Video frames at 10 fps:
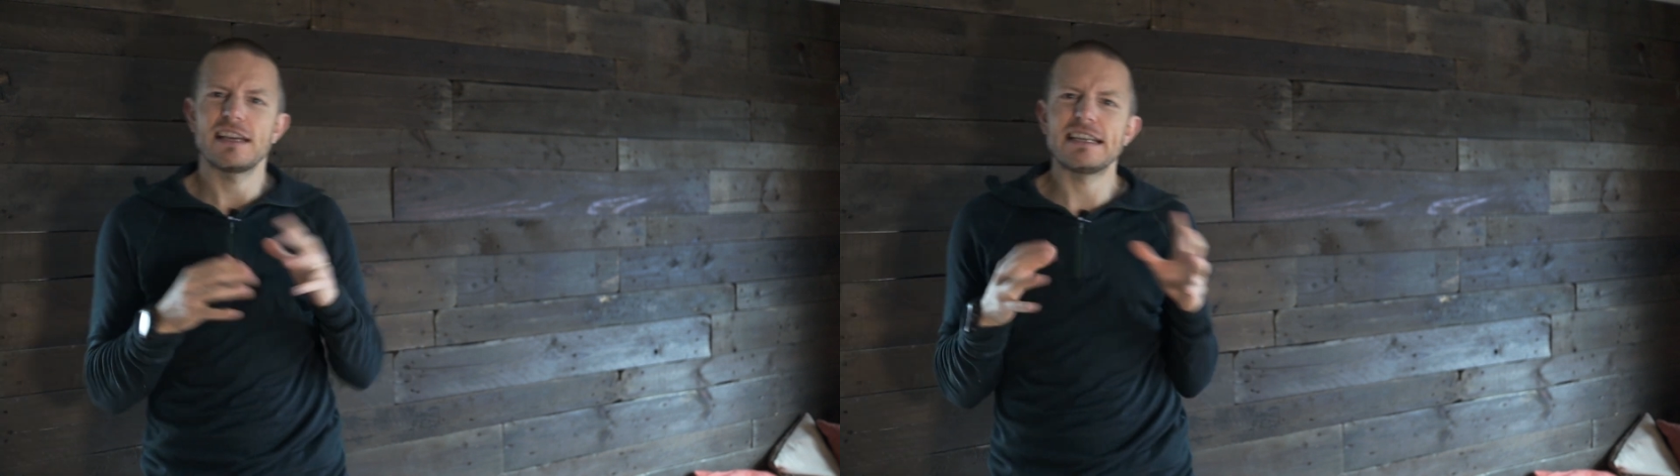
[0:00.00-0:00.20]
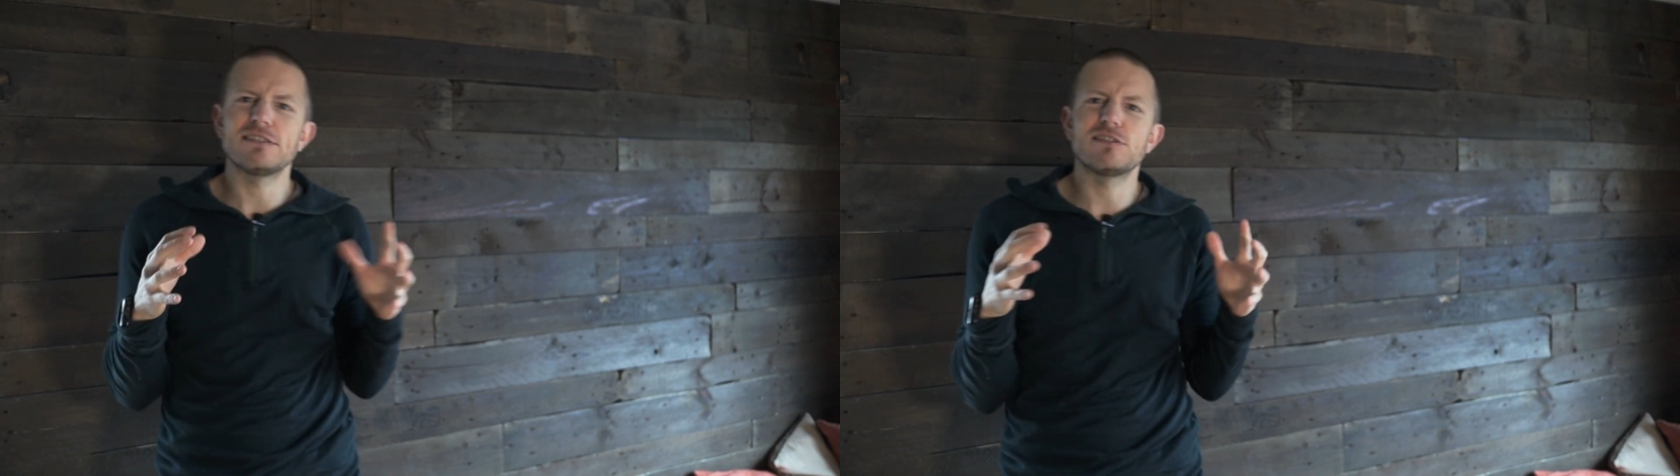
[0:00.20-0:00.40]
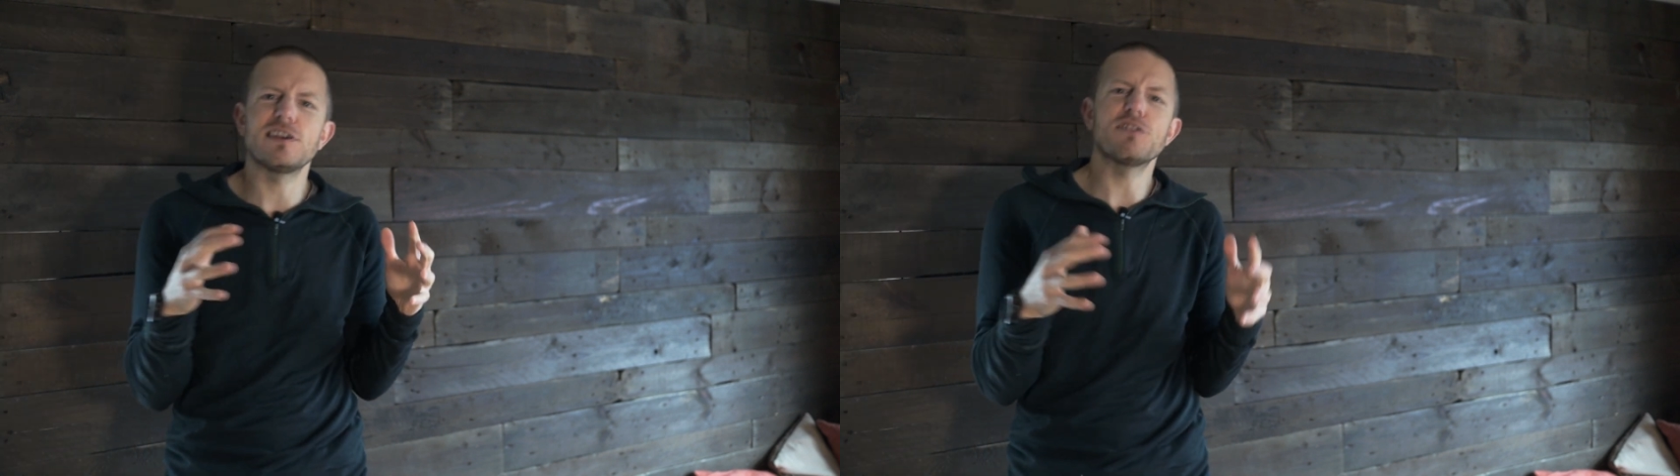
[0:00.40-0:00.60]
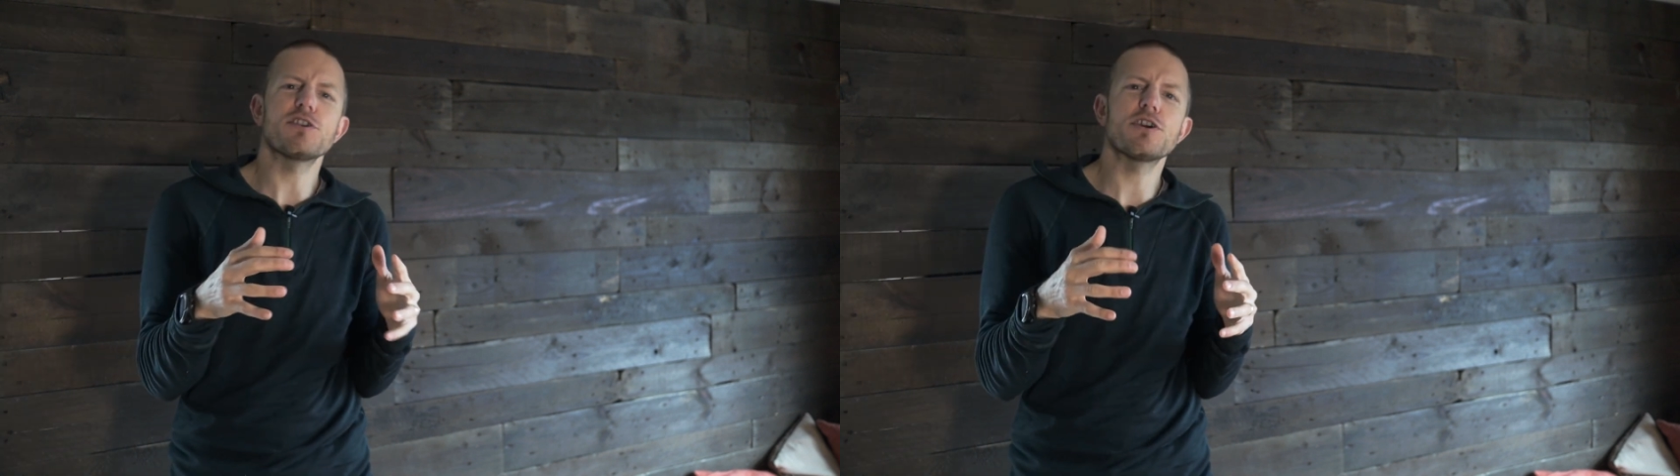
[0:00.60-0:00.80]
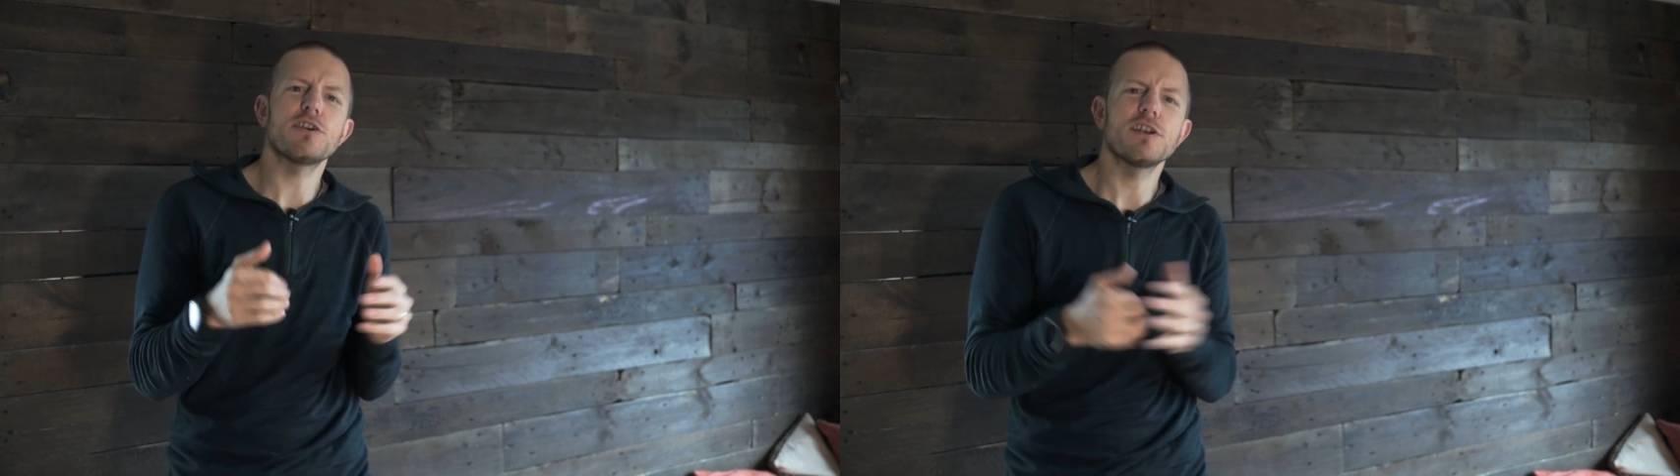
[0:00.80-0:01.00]

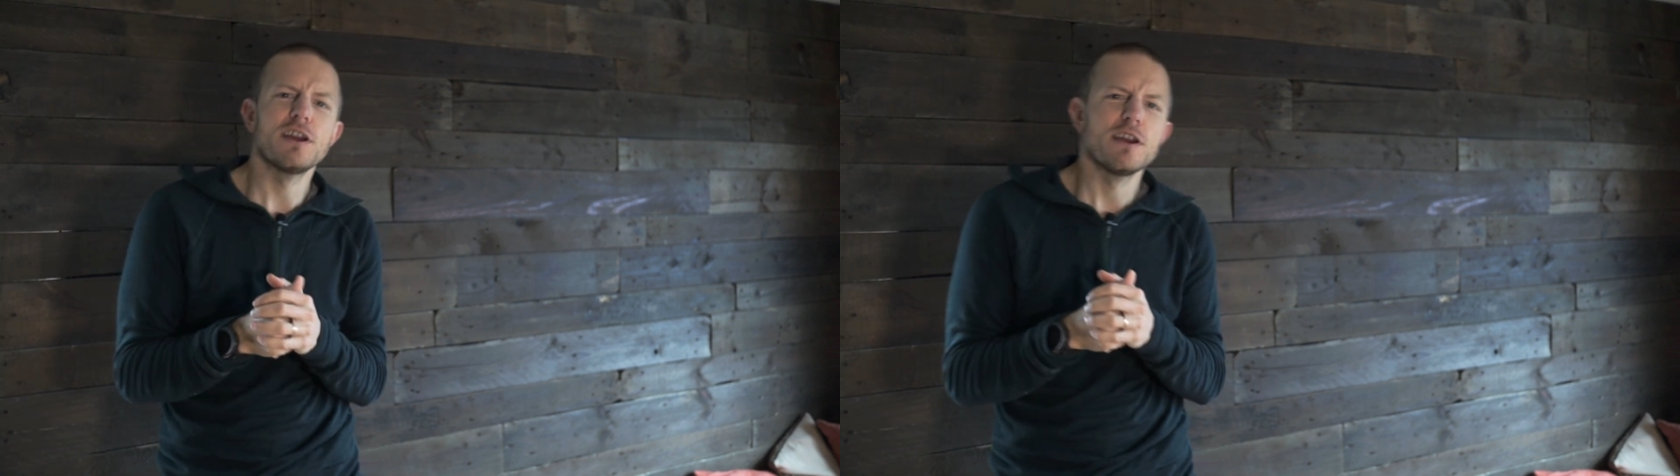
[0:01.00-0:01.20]
interior,